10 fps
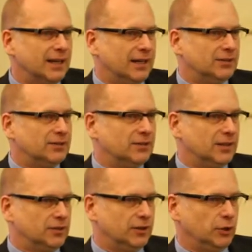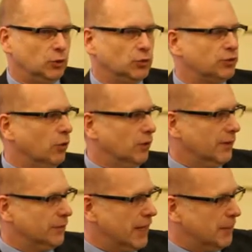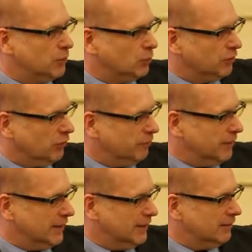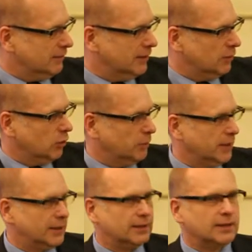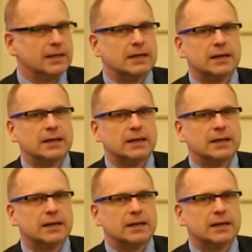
and let's say the use or rather abuse of money in lobbying,